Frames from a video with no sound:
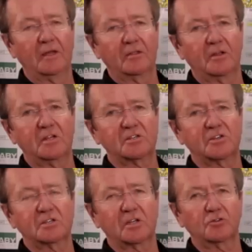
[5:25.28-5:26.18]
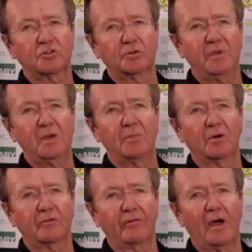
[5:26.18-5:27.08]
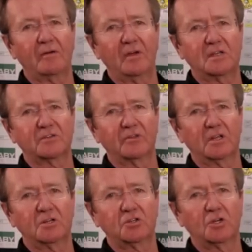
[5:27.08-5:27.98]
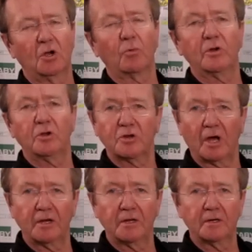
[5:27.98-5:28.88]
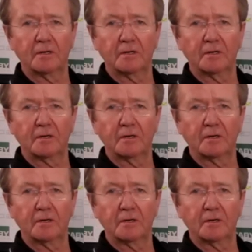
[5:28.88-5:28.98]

the distance out should be about 5/8 of an inch when you're done.